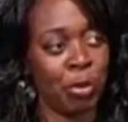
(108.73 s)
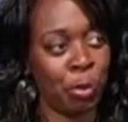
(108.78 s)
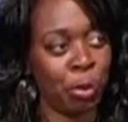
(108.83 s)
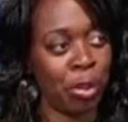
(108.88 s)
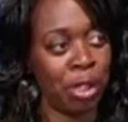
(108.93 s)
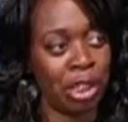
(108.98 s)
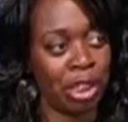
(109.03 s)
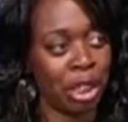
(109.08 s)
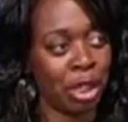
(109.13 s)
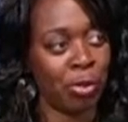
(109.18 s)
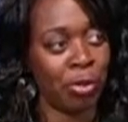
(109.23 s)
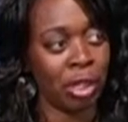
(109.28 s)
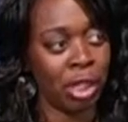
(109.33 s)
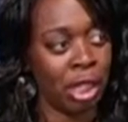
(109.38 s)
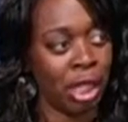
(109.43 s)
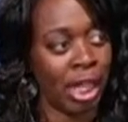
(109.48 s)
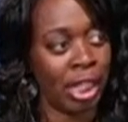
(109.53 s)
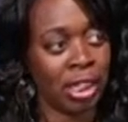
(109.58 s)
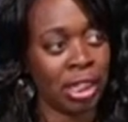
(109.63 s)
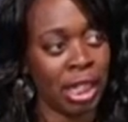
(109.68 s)
it were the general
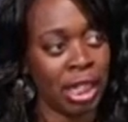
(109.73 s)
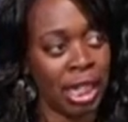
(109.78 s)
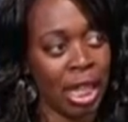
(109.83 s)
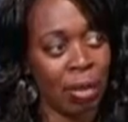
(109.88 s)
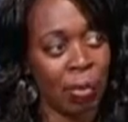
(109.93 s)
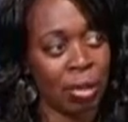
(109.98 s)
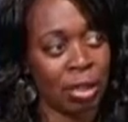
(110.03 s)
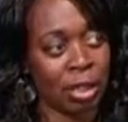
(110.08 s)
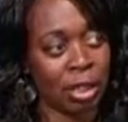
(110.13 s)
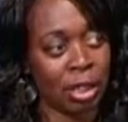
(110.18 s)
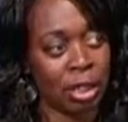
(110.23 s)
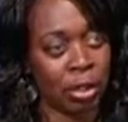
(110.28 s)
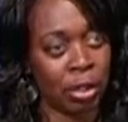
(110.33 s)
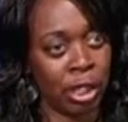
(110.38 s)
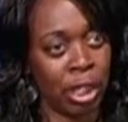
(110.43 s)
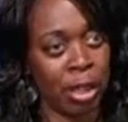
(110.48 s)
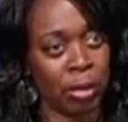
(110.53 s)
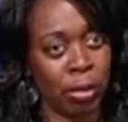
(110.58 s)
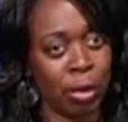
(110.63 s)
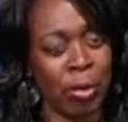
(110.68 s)
election, and that was the
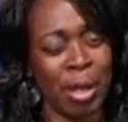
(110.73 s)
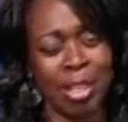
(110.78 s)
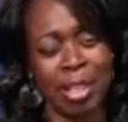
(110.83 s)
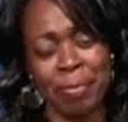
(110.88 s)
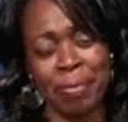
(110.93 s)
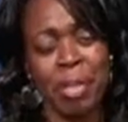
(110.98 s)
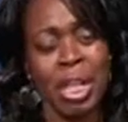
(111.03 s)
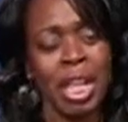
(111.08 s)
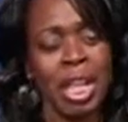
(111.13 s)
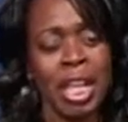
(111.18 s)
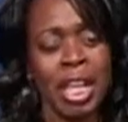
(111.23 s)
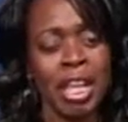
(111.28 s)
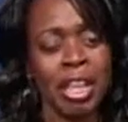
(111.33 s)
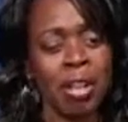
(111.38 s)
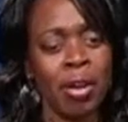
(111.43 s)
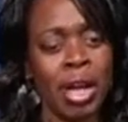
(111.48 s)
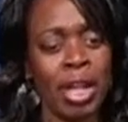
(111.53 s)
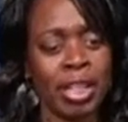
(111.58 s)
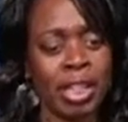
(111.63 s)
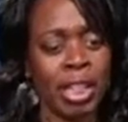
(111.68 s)
key group.
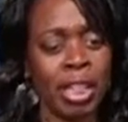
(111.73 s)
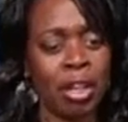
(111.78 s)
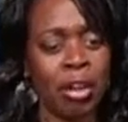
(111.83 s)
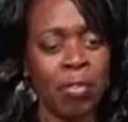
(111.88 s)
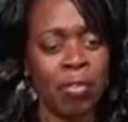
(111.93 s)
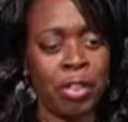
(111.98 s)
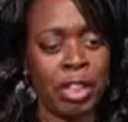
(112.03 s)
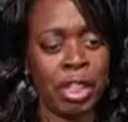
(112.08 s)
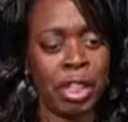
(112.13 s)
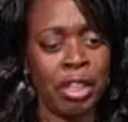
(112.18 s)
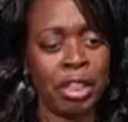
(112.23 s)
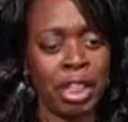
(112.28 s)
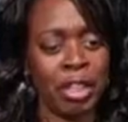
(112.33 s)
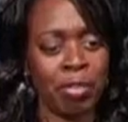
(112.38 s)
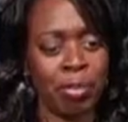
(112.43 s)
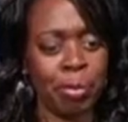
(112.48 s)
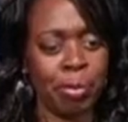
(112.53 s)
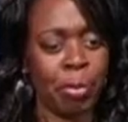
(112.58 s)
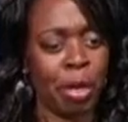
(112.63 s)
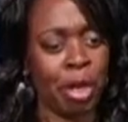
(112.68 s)
I think over the years,
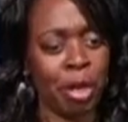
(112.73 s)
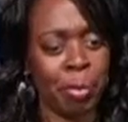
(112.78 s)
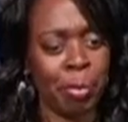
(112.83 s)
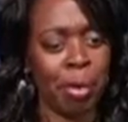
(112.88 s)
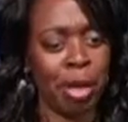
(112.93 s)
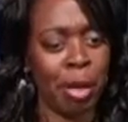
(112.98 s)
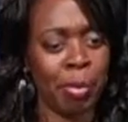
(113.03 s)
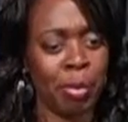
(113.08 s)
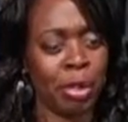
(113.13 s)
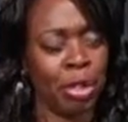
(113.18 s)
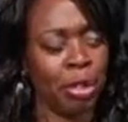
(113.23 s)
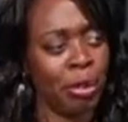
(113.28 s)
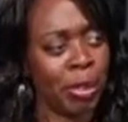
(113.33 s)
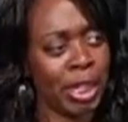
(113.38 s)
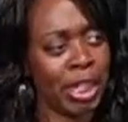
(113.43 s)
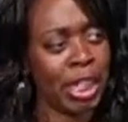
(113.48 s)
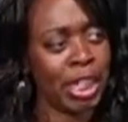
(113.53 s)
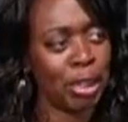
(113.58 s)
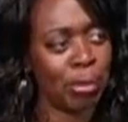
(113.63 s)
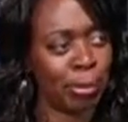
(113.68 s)
even Barack Obama,
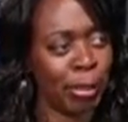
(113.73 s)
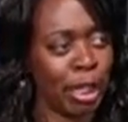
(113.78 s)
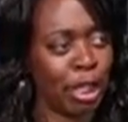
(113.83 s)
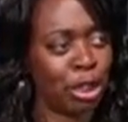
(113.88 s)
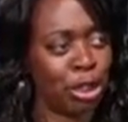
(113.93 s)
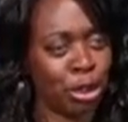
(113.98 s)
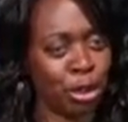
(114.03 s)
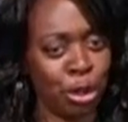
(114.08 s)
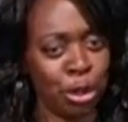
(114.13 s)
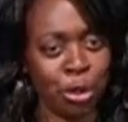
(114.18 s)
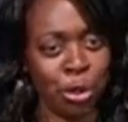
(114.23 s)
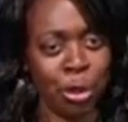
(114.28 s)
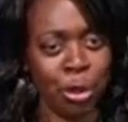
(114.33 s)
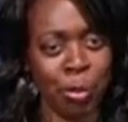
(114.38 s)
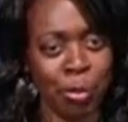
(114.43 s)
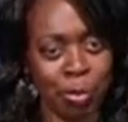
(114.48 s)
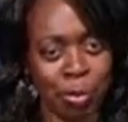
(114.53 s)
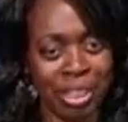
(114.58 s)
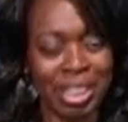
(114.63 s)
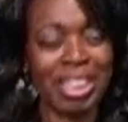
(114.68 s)
he had to play a certain
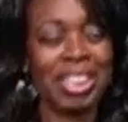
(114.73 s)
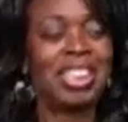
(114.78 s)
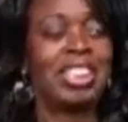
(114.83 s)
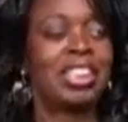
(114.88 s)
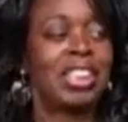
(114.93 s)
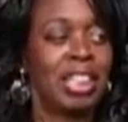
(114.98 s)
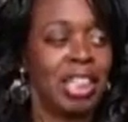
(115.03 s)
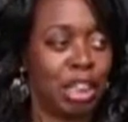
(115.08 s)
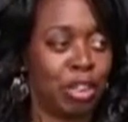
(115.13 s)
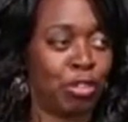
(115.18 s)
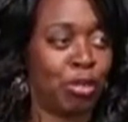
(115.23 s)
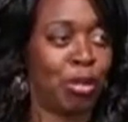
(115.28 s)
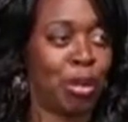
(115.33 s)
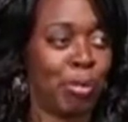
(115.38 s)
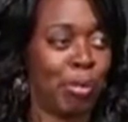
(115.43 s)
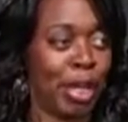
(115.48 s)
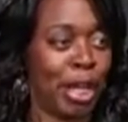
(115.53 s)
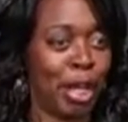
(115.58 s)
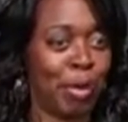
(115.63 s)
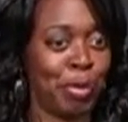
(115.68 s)
distance from
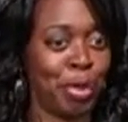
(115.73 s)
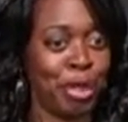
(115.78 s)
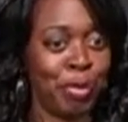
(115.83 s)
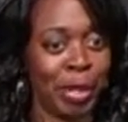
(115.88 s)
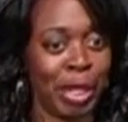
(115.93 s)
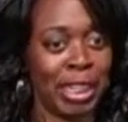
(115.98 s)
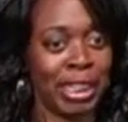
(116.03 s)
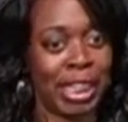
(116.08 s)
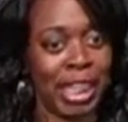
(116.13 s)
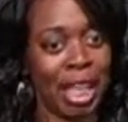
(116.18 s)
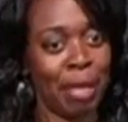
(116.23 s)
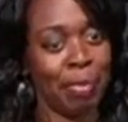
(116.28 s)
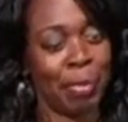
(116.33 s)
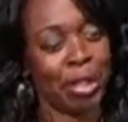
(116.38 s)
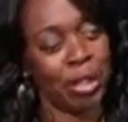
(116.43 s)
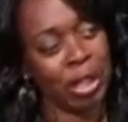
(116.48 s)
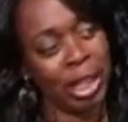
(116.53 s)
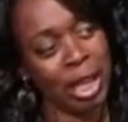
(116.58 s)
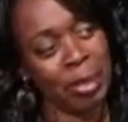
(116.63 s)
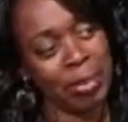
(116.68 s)
the black community because you can't
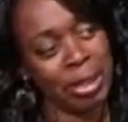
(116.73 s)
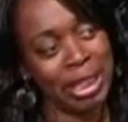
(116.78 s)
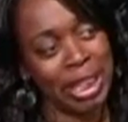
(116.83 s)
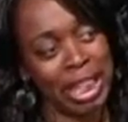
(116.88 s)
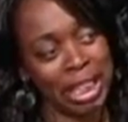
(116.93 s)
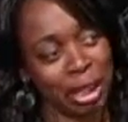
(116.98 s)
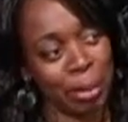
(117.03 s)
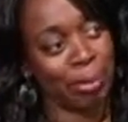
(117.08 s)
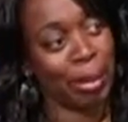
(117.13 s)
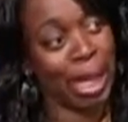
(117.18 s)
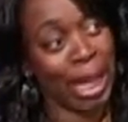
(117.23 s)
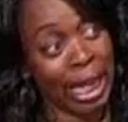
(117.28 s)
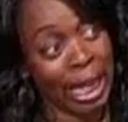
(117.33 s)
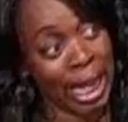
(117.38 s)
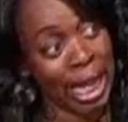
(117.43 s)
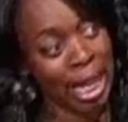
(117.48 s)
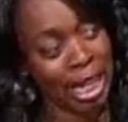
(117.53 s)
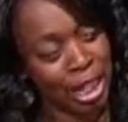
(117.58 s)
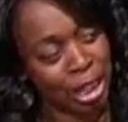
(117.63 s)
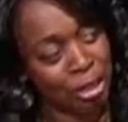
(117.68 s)
be seen as the black
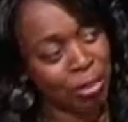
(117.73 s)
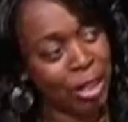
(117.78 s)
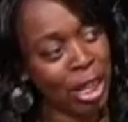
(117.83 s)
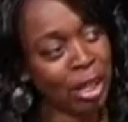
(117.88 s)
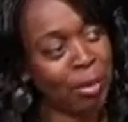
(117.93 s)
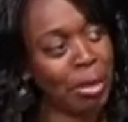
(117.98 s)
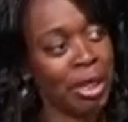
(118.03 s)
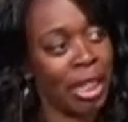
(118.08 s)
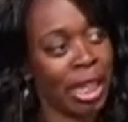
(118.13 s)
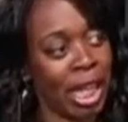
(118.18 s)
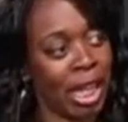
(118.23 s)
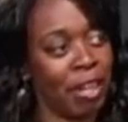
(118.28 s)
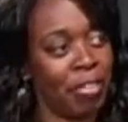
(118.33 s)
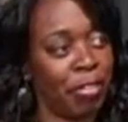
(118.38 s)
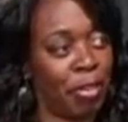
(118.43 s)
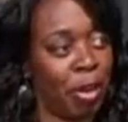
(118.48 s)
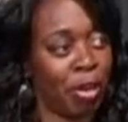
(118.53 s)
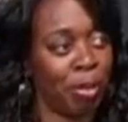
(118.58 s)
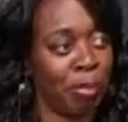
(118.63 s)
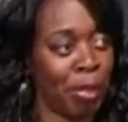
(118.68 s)
candidate. You've got to be the
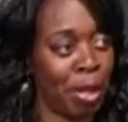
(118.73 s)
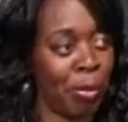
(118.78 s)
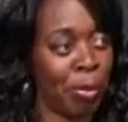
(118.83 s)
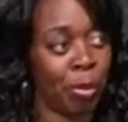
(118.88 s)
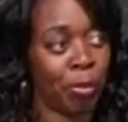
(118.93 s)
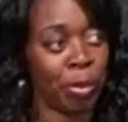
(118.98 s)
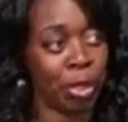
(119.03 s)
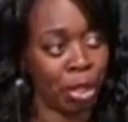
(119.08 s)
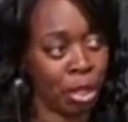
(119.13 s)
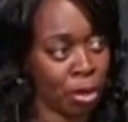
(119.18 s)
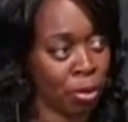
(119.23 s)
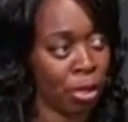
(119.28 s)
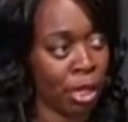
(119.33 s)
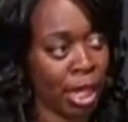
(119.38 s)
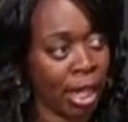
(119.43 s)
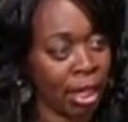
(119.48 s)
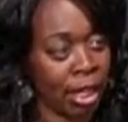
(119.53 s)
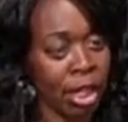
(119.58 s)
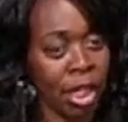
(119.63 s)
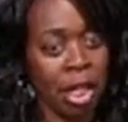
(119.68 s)
candidate for all the people, and we know
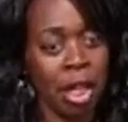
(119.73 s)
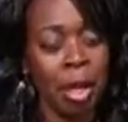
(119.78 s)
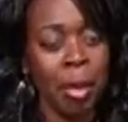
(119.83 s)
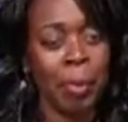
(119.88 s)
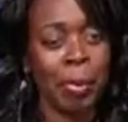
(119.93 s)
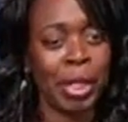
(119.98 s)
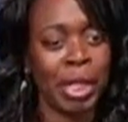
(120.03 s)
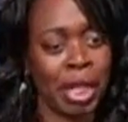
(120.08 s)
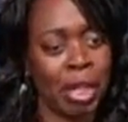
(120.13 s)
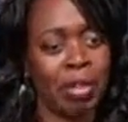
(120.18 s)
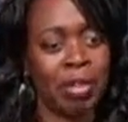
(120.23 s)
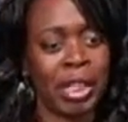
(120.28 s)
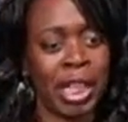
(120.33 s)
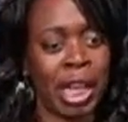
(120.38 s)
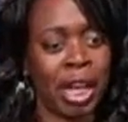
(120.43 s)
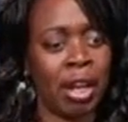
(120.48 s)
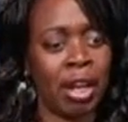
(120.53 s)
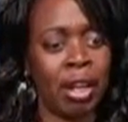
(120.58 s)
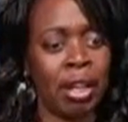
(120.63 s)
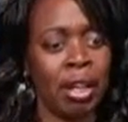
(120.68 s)
that. But
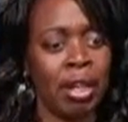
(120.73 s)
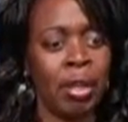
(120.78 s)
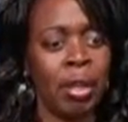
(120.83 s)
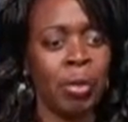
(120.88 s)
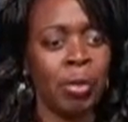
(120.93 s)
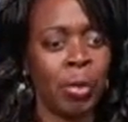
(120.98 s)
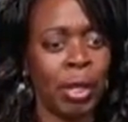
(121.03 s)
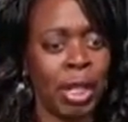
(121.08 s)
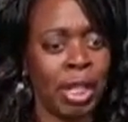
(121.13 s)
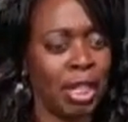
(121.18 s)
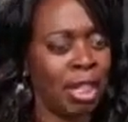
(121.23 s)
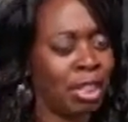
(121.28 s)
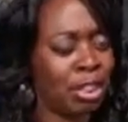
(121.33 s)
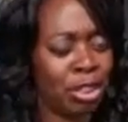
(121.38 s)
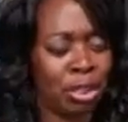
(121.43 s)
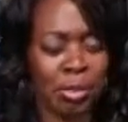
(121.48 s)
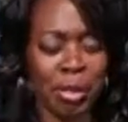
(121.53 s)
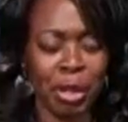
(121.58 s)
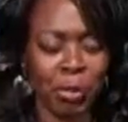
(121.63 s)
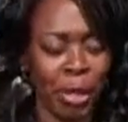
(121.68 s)
healthcare,
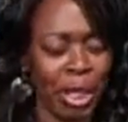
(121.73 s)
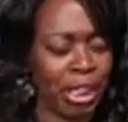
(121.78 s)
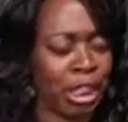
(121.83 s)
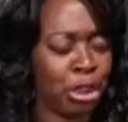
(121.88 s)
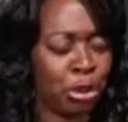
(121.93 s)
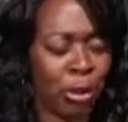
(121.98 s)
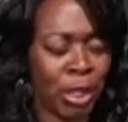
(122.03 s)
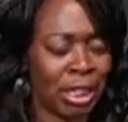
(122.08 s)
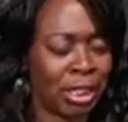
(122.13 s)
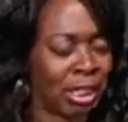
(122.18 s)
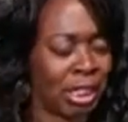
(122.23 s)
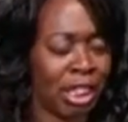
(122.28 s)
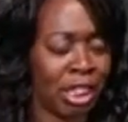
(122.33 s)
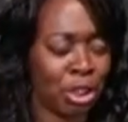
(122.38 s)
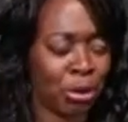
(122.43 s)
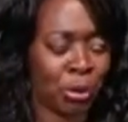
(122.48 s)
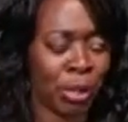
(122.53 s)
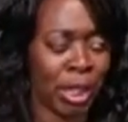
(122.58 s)
in so many ways, it transcends